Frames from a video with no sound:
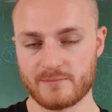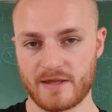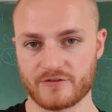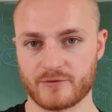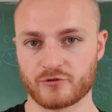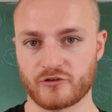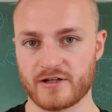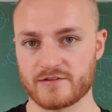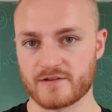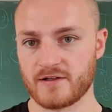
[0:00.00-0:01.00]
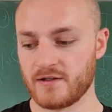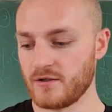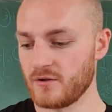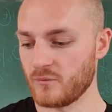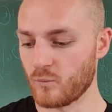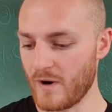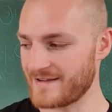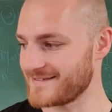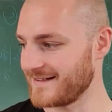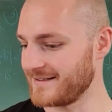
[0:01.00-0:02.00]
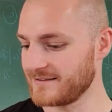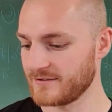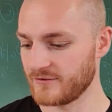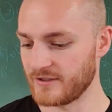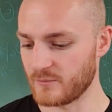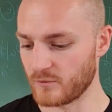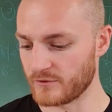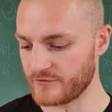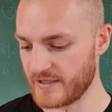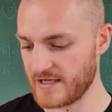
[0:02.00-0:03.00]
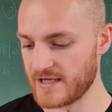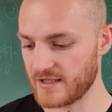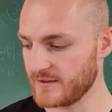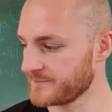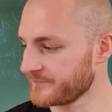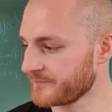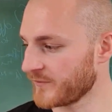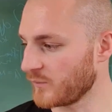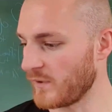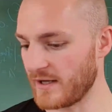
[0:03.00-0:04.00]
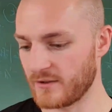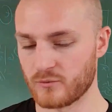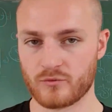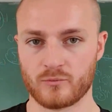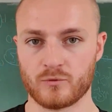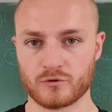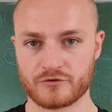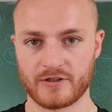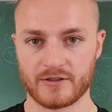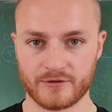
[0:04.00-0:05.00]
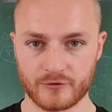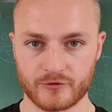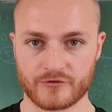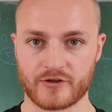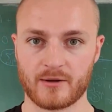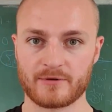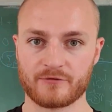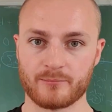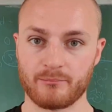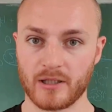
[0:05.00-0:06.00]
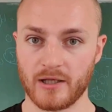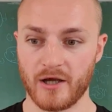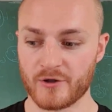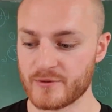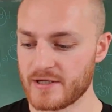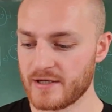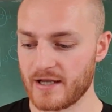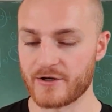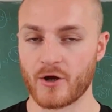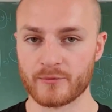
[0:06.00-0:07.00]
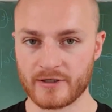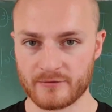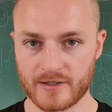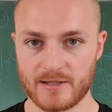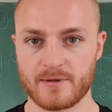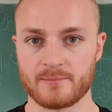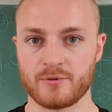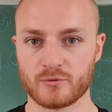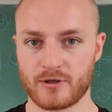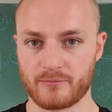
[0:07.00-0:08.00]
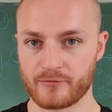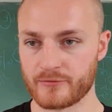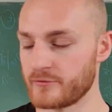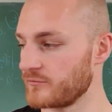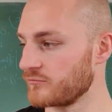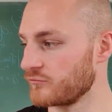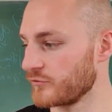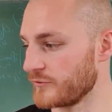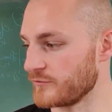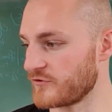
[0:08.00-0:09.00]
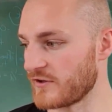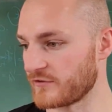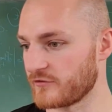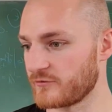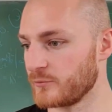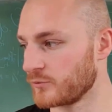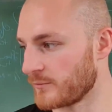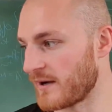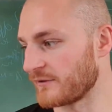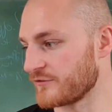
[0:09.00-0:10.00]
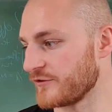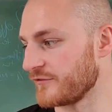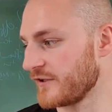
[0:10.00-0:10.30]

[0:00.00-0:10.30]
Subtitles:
that substrate wetter than it was here, where all the water and nutrients are coming from below and only really being pulled up through the roots. There's a small amount of